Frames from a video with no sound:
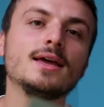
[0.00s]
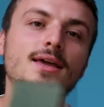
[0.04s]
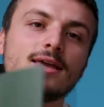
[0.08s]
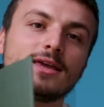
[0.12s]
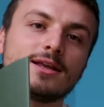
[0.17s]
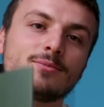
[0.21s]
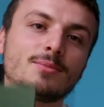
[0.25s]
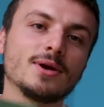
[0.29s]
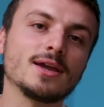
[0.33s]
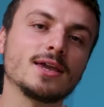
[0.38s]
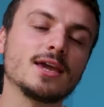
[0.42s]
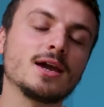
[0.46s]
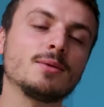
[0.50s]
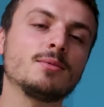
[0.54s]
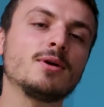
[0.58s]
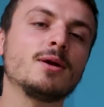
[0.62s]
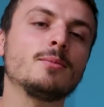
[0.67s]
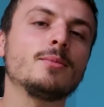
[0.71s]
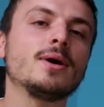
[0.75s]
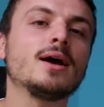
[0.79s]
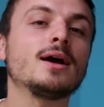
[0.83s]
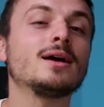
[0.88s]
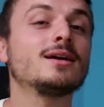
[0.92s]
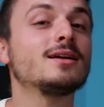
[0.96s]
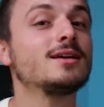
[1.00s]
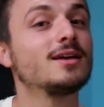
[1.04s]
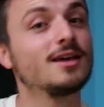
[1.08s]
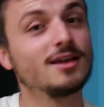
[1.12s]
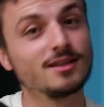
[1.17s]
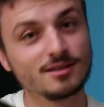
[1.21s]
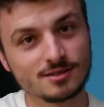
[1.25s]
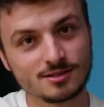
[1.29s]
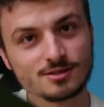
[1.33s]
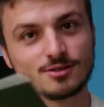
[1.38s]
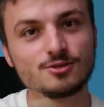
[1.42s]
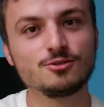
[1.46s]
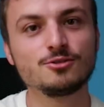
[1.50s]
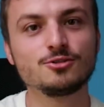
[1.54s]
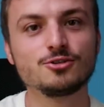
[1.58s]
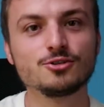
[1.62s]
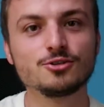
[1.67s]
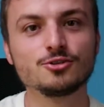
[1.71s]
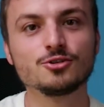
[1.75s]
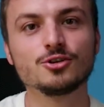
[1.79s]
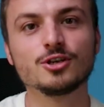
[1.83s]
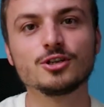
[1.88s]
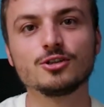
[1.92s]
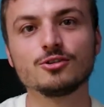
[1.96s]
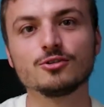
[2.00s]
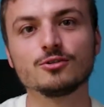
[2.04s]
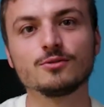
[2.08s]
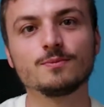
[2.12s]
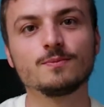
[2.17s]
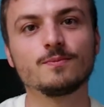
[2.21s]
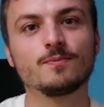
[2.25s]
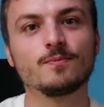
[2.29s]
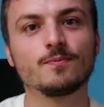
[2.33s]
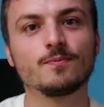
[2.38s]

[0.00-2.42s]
in my camera bag, and you should do it too.